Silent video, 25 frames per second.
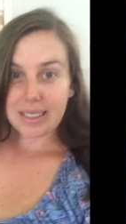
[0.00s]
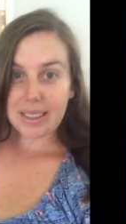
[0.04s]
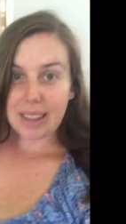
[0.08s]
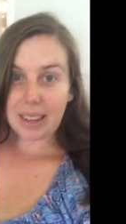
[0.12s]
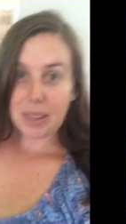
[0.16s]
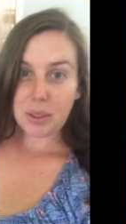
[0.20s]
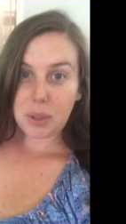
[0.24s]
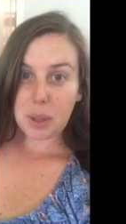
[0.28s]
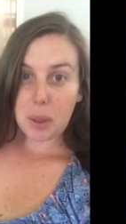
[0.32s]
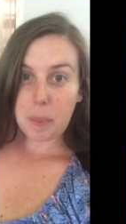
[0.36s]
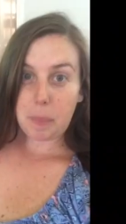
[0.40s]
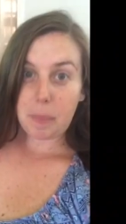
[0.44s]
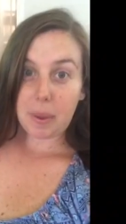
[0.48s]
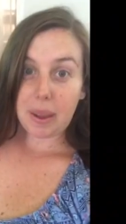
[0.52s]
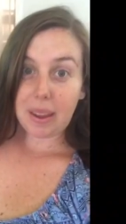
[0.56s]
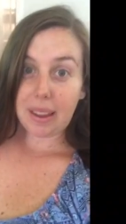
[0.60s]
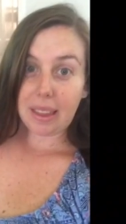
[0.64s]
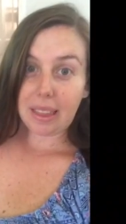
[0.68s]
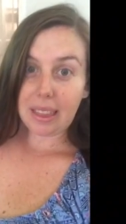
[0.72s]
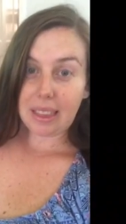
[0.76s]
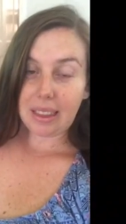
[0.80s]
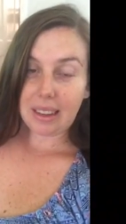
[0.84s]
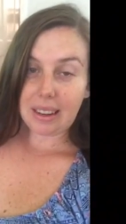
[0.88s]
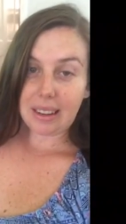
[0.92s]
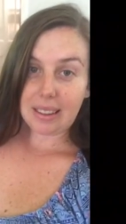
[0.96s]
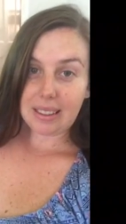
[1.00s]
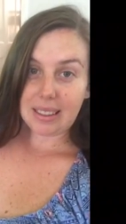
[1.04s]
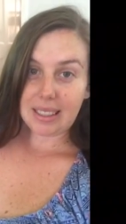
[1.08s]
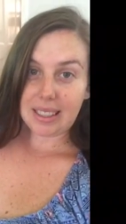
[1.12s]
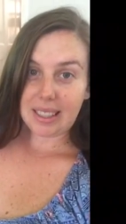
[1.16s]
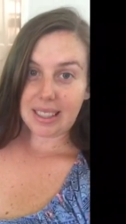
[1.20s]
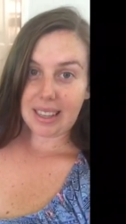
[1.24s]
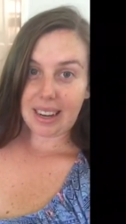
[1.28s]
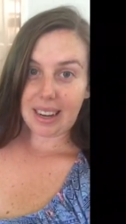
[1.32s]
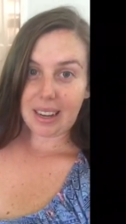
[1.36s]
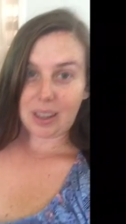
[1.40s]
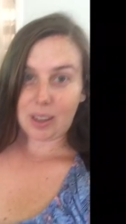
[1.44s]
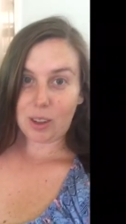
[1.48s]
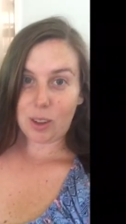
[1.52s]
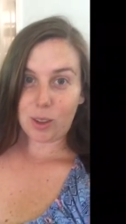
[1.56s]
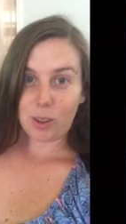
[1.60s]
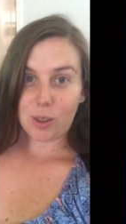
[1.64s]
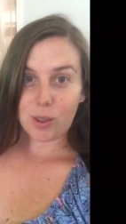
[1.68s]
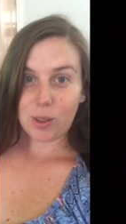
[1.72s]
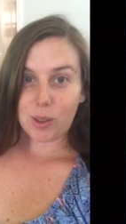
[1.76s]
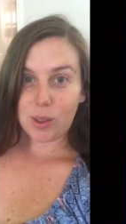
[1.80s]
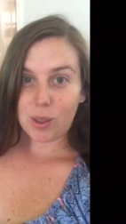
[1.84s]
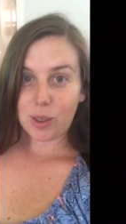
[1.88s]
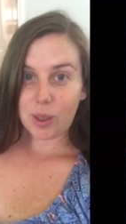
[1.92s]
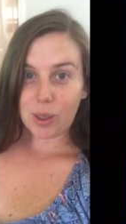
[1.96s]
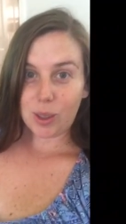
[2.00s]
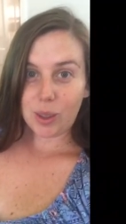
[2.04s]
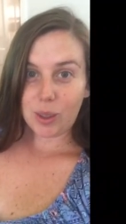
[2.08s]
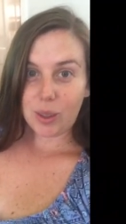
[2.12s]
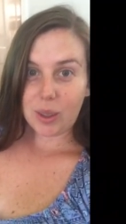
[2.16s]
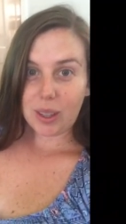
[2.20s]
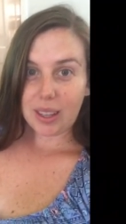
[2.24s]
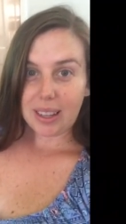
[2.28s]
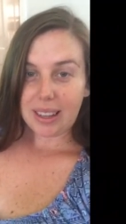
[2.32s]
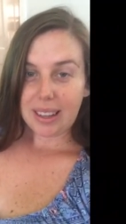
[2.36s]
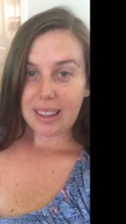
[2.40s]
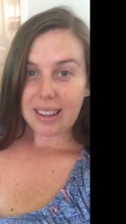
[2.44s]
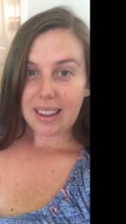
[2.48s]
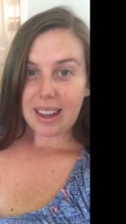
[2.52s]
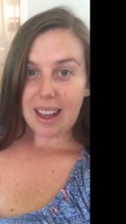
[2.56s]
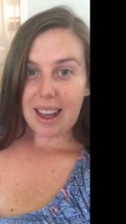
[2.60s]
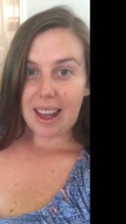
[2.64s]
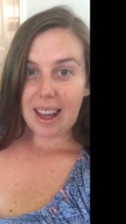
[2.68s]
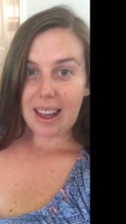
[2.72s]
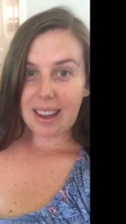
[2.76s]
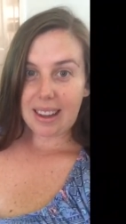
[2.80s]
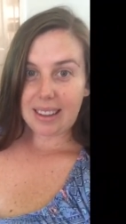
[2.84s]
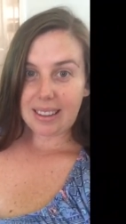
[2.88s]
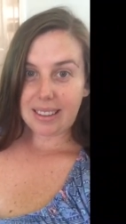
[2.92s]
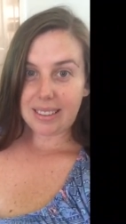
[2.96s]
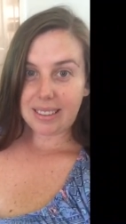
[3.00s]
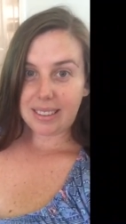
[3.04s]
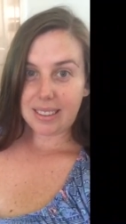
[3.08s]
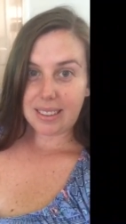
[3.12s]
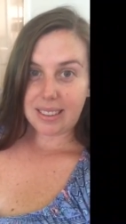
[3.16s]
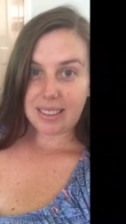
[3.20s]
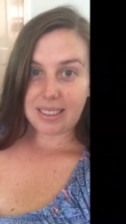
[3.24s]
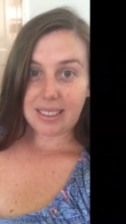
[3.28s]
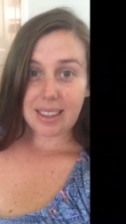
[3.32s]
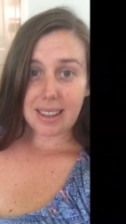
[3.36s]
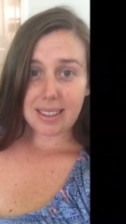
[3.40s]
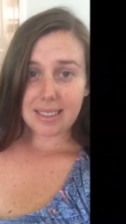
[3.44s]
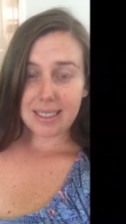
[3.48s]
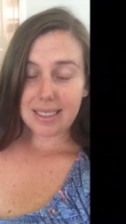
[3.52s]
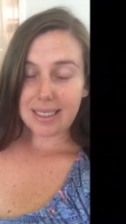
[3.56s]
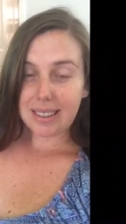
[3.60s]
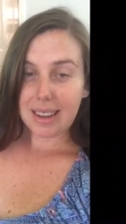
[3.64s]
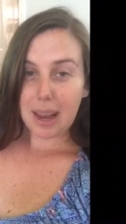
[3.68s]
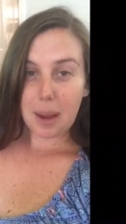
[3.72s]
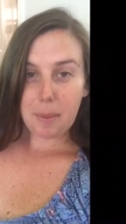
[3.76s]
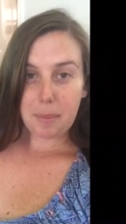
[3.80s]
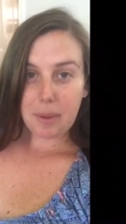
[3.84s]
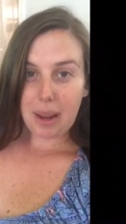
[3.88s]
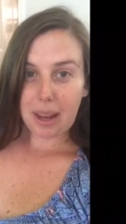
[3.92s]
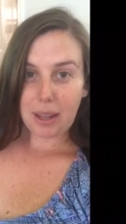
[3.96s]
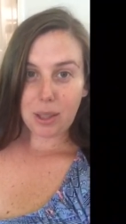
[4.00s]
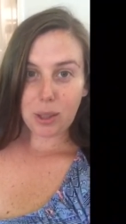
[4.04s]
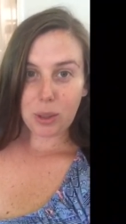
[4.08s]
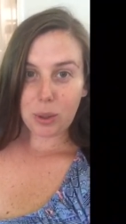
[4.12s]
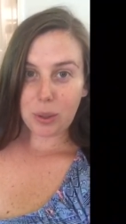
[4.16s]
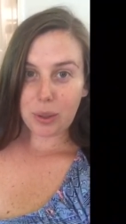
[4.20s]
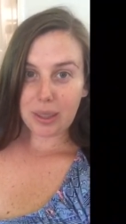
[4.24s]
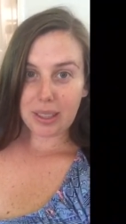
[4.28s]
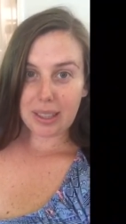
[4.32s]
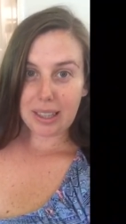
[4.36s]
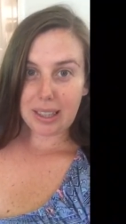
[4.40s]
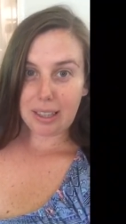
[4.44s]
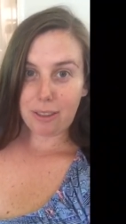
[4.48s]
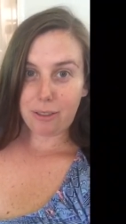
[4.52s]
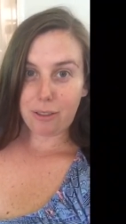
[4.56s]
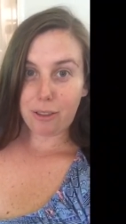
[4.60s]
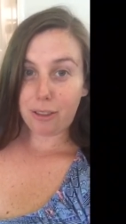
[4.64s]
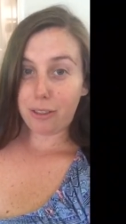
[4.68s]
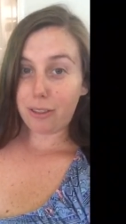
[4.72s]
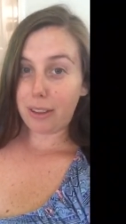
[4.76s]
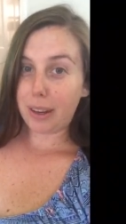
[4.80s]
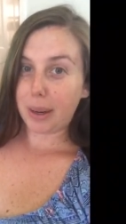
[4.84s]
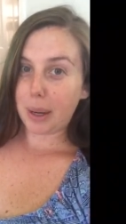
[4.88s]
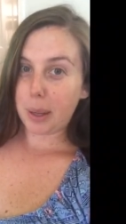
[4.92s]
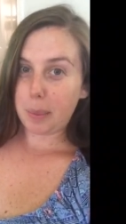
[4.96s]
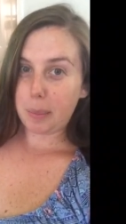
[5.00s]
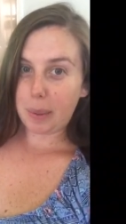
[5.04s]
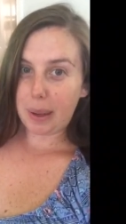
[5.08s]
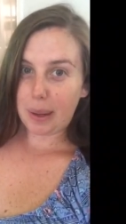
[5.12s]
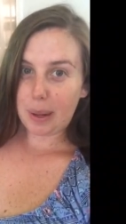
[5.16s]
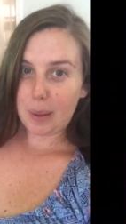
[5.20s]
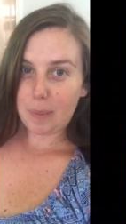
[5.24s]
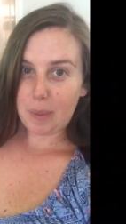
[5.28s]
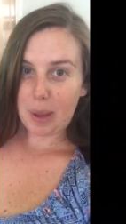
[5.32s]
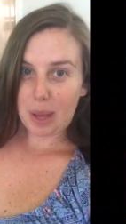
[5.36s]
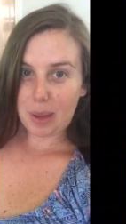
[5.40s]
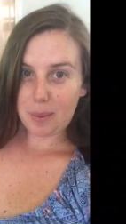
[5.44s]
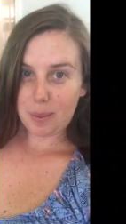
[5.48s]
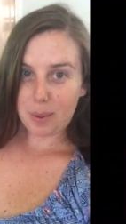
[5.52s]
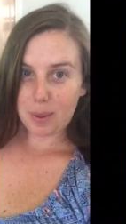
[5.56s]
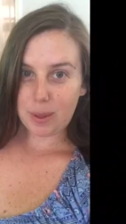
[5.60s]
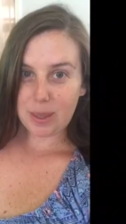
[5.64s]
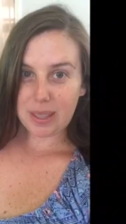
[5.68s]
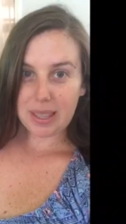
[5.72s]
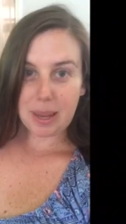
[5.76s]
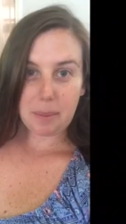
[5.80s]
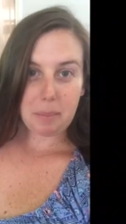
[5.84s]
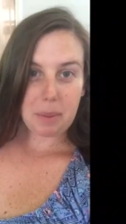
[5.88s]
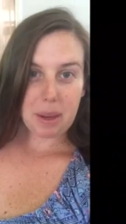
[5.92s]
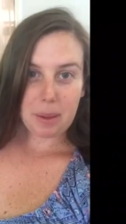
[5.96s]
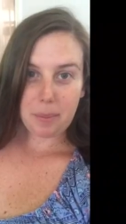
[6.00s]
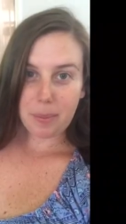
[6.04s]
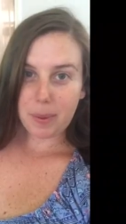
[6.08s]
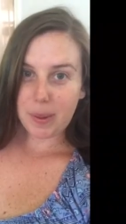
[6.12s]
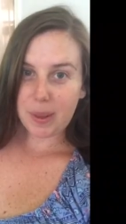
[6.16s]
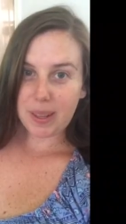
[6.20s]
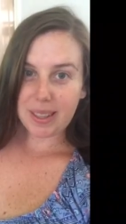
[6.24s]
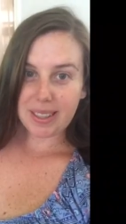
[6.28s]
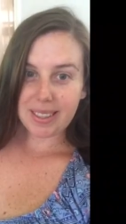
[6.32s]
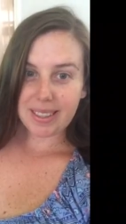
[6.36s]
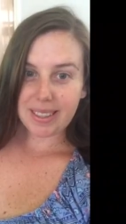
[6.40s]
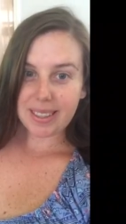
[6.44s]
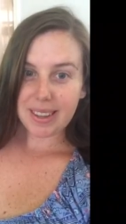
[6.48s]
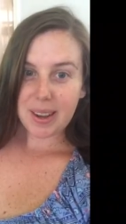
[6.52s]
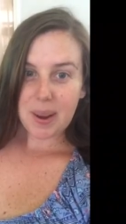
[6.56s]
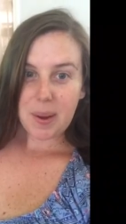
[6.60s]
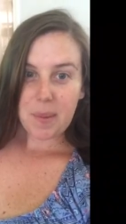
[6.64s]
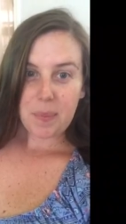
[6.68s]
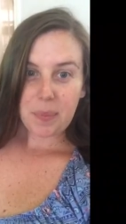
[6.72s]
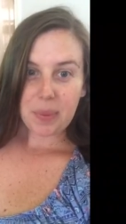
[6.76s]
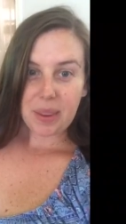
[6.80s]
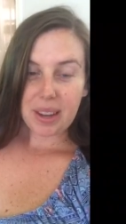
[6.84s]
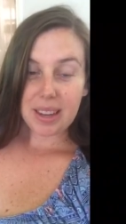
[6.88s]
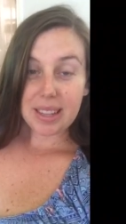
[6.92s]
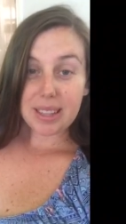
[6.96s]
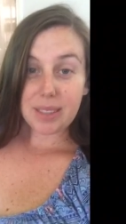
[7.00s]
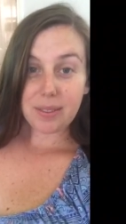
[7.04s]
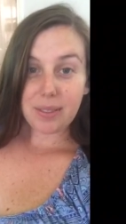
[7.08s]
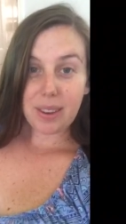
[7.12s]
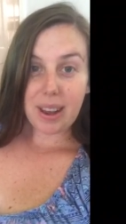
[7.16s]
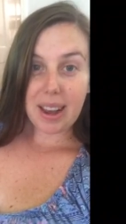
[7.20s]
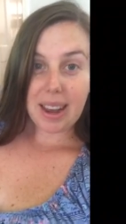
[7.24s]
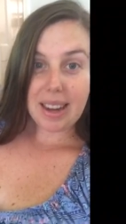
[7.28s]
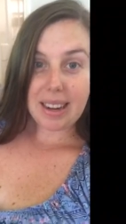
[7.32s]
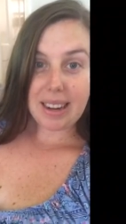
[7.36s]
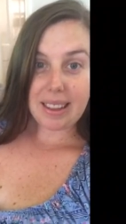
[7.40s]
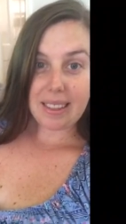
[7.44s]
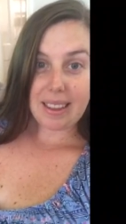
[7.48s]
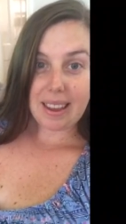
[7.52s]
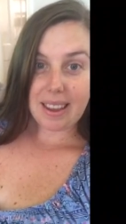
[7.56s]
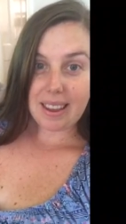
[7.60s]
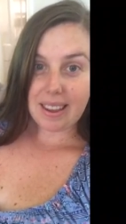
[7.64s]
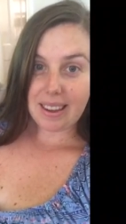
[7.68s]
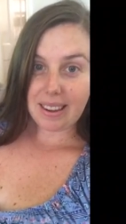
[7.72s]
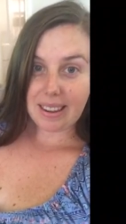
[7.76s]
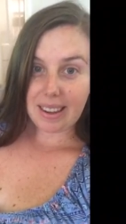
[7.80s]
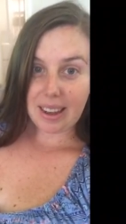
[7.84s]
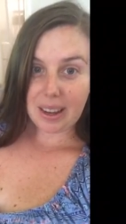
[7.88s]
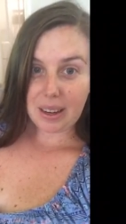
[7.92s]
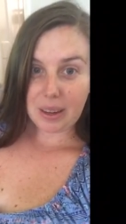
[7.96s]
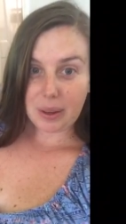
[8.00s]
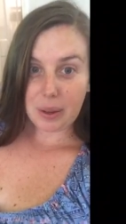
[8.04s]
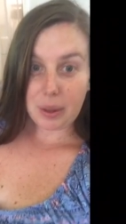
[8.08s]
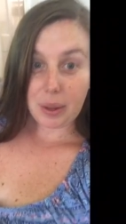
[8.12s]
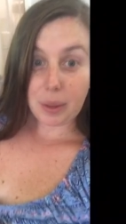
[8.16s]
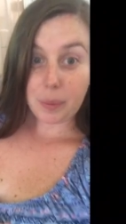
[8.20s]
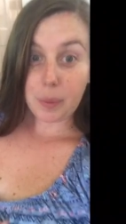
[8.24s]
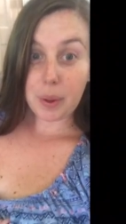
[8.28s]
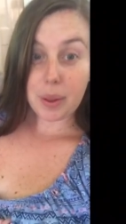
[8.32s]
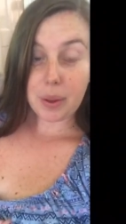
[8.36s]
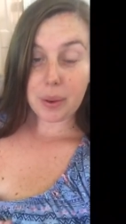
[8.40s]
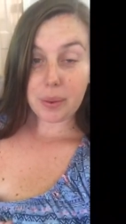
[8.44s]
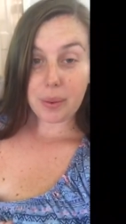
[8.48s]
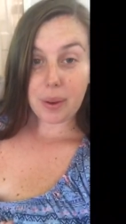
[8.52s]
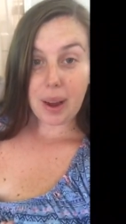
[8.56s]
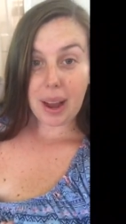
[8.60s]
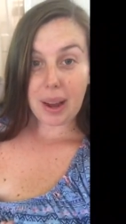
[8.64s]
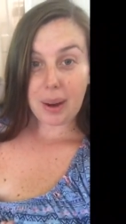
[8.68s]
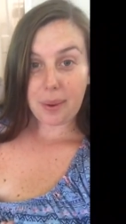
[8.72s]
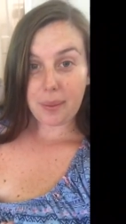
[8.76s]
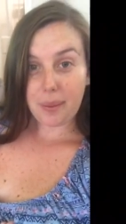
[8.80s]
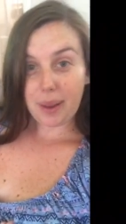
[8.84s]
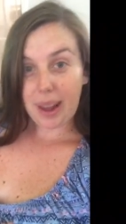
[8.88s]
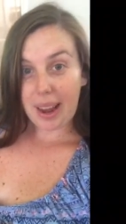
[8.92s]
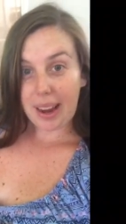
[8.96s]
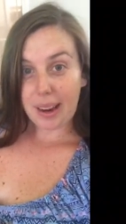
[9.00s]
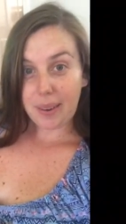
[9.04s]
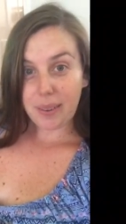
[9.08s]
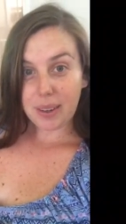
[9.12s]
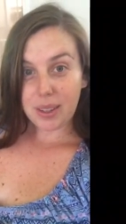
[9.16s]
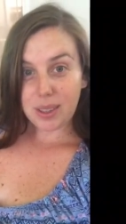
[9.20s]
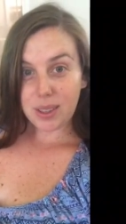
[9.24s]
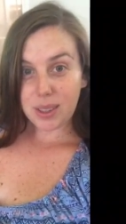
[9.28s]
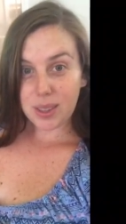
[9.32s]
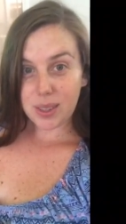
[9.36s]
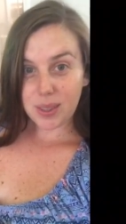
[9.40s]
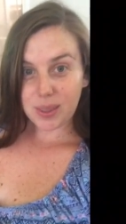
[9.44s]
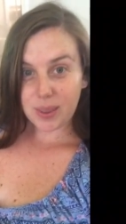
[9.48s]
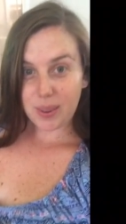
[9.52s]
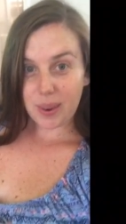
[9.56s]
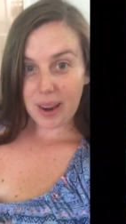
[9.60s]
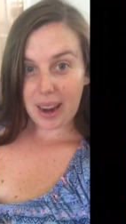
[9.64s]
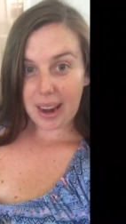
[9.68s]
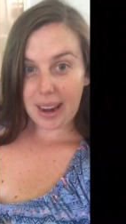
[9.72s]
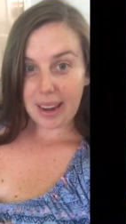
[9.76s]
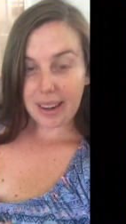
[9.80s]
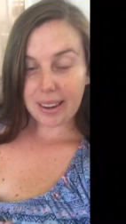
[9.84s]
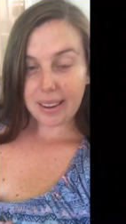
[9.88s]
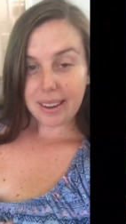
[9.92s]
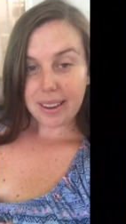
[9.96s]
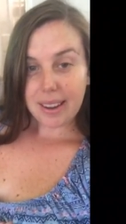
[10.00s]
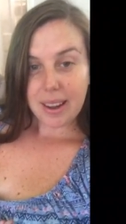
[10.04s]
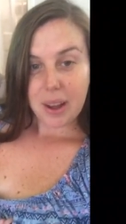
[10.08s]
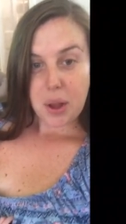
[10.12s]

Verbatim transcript: such a big thing to get used to and it doesn't come naturally for very many people. Some people it's it's fine and they can get going with it right away, which is great